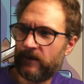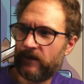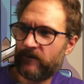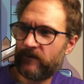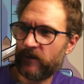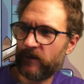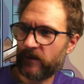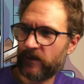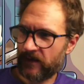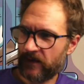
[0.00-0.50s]

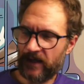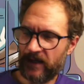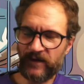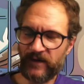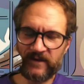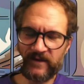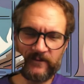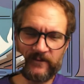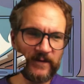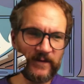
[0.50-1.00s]
filling the
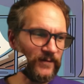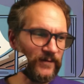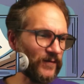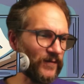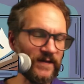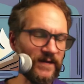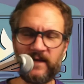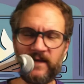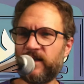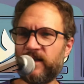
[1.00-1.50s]
house with the
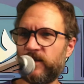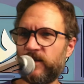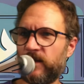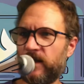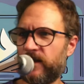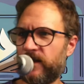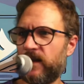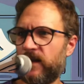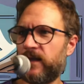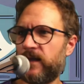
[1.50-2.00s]
falsetto.
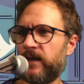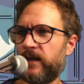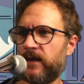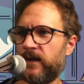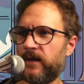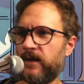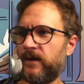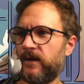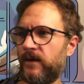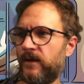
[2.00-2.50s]
I think
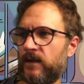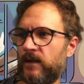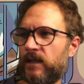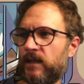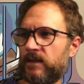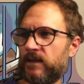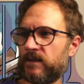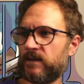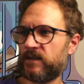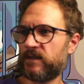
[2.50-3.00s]

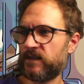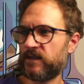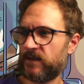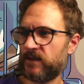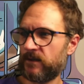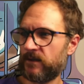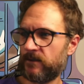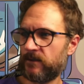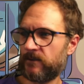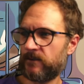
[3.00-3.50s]
it's just
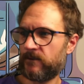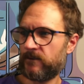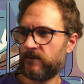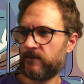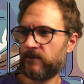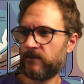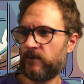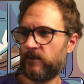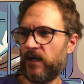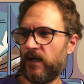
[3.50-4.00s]

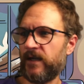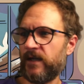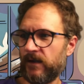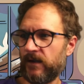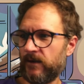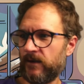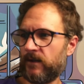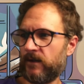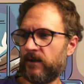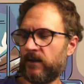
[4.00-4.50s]
quiet.
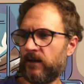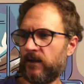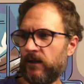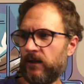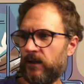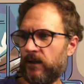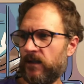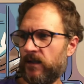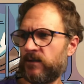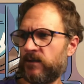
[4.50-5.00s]

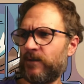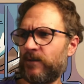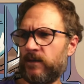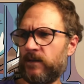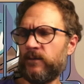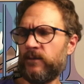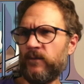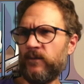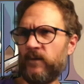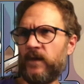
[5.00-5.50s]
And you
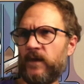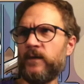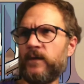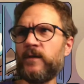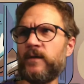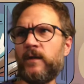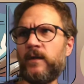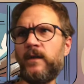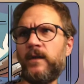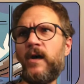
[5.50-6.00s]
you
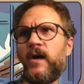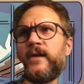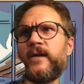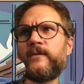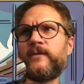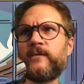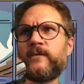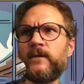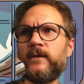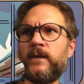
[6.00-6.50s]
hear a lot of